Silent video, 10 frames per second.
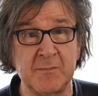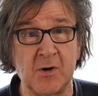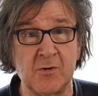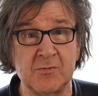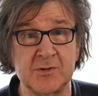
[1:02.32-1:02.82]

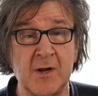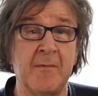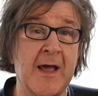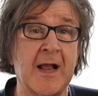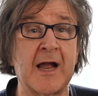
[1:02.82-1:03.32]
bottles. And
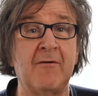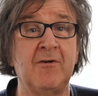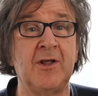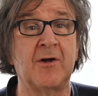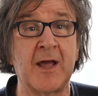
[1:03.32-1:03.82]
I'm now
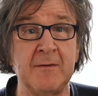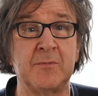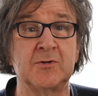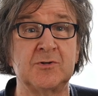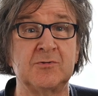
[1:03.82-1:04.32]
currently on 8
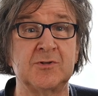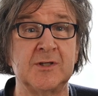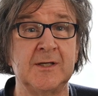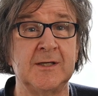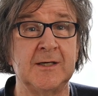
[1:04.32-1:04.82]
bottles
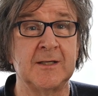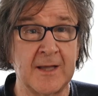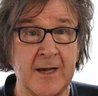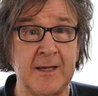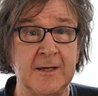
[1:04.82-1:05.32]
a
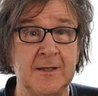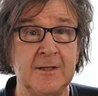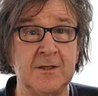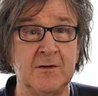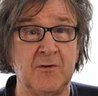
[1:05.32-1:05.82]
day
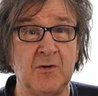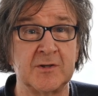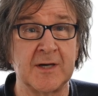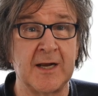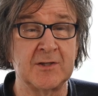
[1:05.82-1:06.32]
of
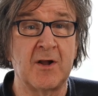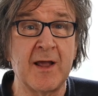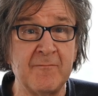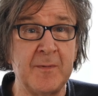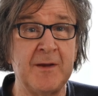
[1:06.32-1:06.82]
Lucozade because I
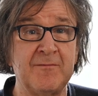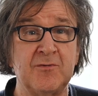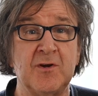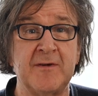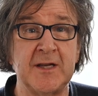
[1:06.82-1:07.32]
love being
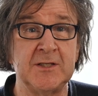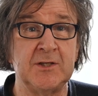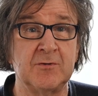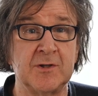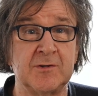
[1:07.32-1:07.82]
full of
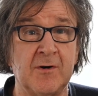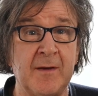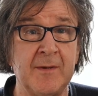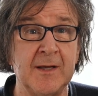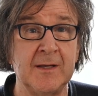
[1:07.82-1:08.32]
energy all the
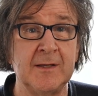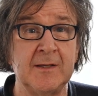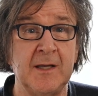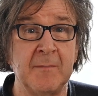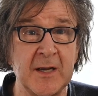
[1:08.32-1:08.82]
time.
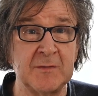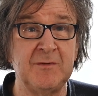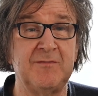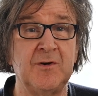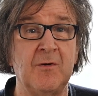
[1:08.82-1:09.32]
It makes
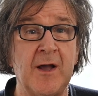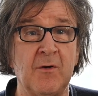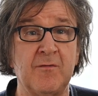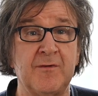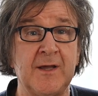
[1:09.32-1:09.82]
me feel
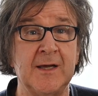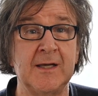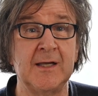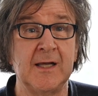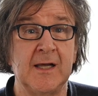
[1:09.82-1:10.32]
healthy
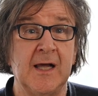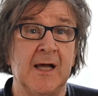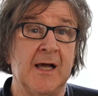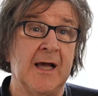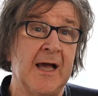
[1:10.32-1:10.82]

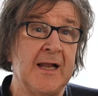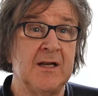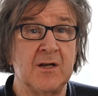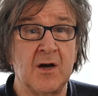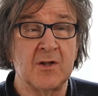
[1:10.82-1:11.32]

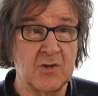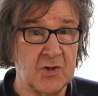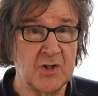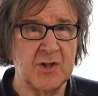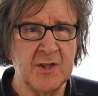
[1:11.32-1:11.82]
and I
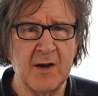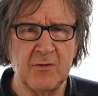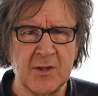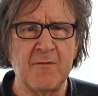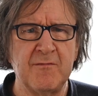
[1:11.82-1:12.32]

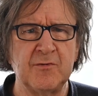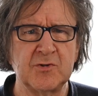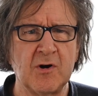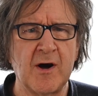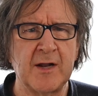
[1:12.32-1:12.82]
don't feel
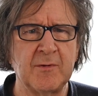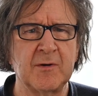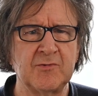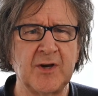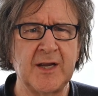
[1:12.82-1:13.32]
tired when
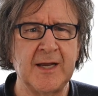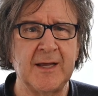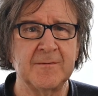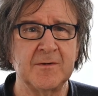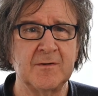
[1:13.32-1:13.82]
I'm drinking
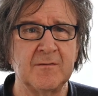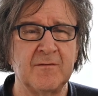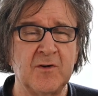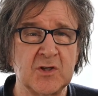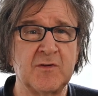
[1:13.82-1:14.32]
it.
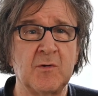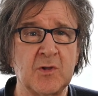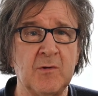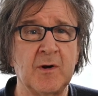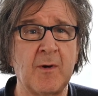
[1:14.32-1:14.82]
First thing I'll
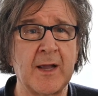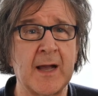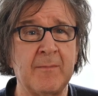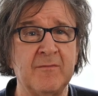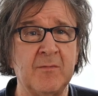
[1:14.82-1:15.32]
do when I wake
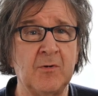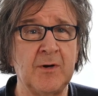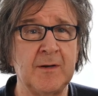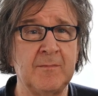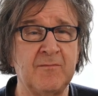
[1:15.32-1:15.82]
up in the
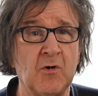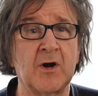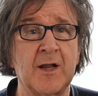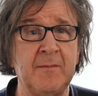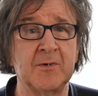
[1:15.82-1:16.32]
morning, before
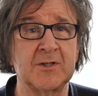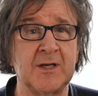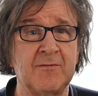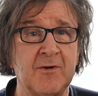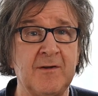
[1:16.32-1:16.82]
I clean my
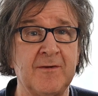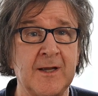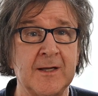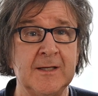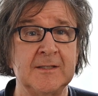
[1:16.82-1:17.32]
teeth or
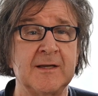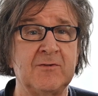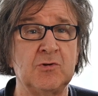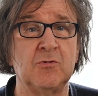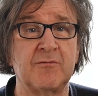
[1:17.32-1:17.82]
anything, is
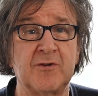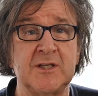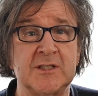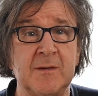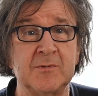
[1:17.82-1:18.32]
have 2 or 3
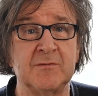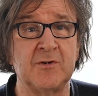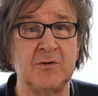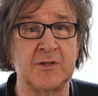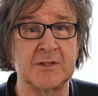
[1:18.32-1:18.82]
sips of
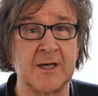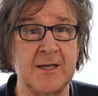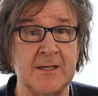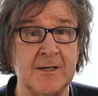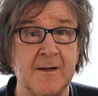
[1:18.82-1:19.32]

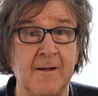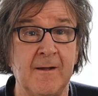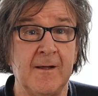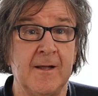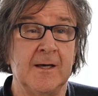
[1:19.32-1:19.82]
Lucozade.
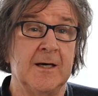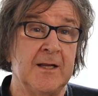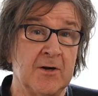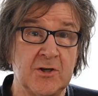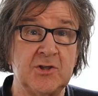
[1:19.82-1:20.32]
And
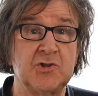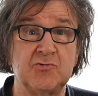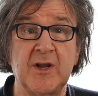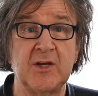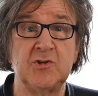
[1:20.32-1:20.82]
then I just
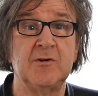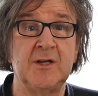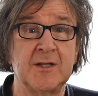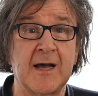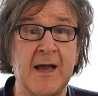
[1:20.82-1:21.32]
drink
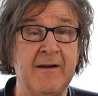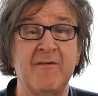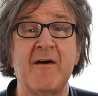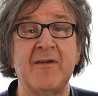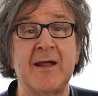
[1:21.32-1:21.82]
during the day. And
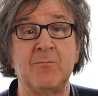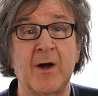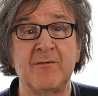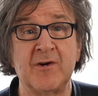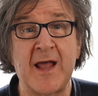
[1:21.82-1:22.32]
if I haven't had
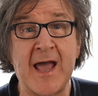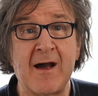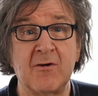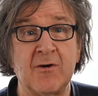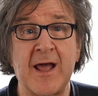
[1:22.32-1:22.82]
one for an
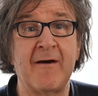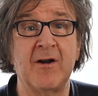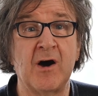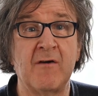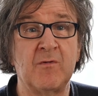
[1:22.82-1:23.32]
hour or an hour
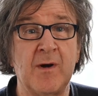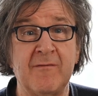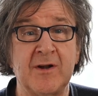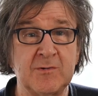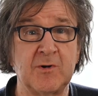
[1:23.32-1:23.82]
and a half or
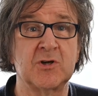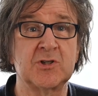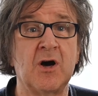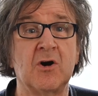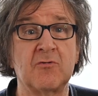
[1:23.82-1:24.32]
whatever, that's when I
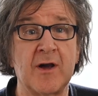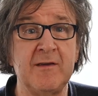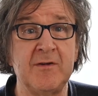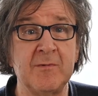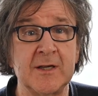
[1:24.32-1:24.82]
start
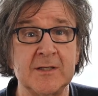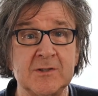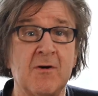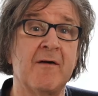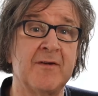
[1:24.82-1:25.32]
craving one.
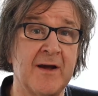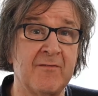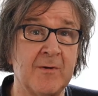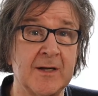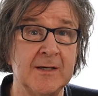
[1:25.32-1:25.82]
So I have
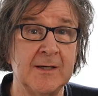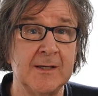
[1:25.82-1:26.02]
another one.